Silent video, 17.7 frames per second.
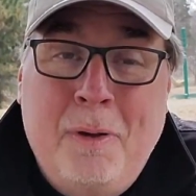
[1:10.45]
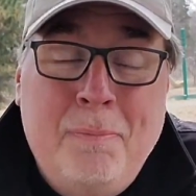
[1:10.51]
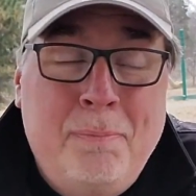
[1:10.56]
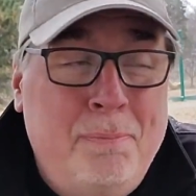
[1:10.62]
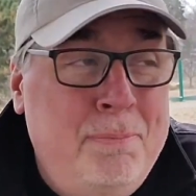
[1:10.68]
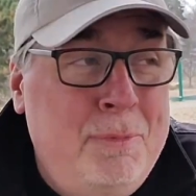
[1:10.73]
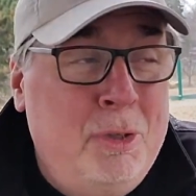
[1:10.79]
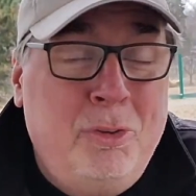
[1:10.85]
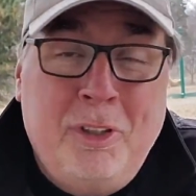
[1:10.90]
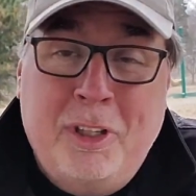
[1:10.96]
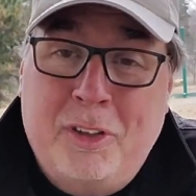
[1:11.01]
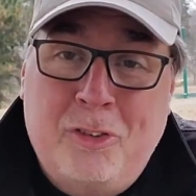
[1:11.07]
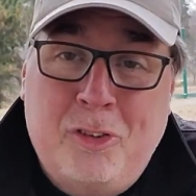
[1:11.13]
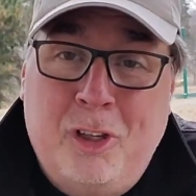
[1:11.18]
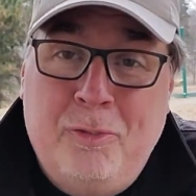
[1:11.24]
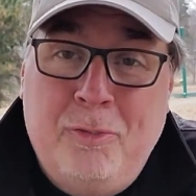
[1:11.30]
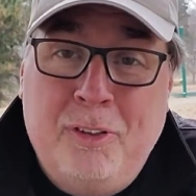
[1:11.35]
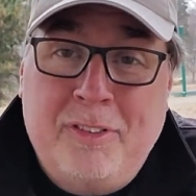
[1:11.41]
music
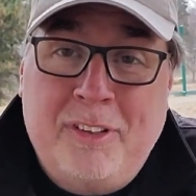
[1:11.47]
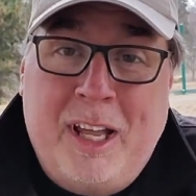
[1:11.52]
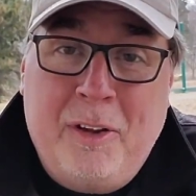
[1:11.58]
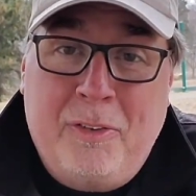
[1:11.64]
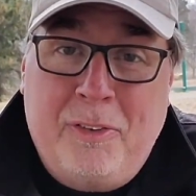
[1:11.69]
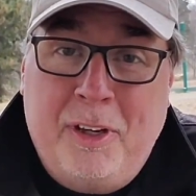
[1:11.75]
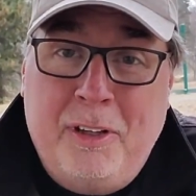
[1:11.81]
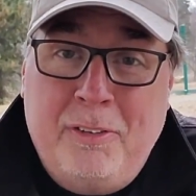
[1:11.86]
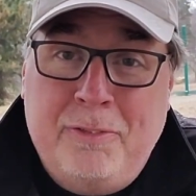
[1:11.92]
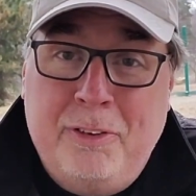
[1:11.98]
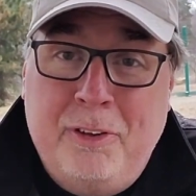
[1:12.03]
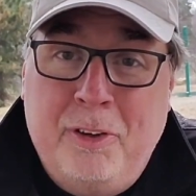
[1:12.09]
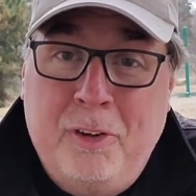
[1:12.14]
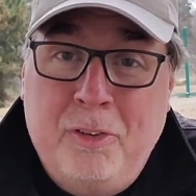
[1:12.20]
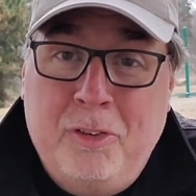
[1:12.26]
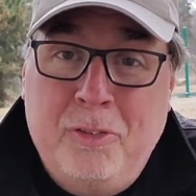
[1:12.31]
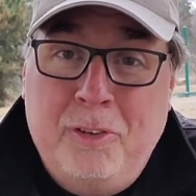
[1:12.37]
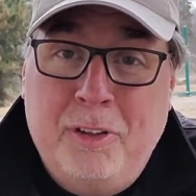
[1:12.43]
service out there for
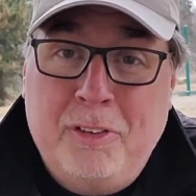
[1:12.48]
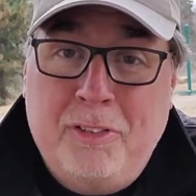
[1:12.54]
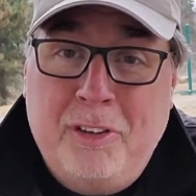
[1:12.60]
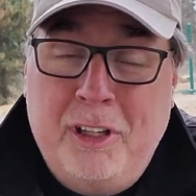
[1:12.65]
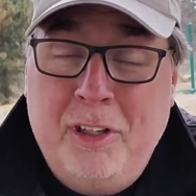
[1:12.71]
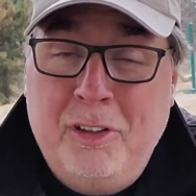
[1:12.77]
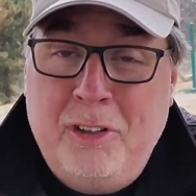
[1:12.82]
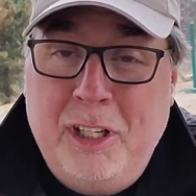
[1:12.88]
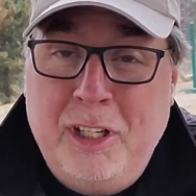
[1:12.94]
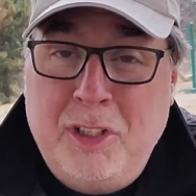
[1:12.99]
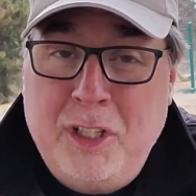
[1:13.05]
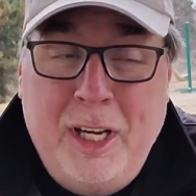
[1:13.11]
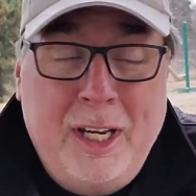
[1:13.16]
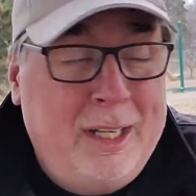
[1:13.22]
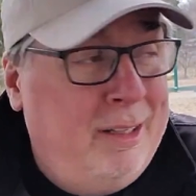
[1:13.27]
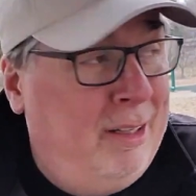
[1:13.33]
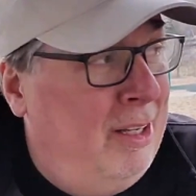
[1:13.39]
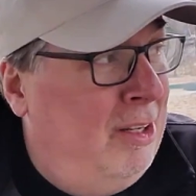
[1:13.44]
those of us that are
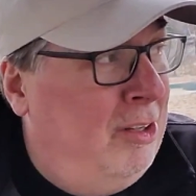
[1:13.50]
DJing,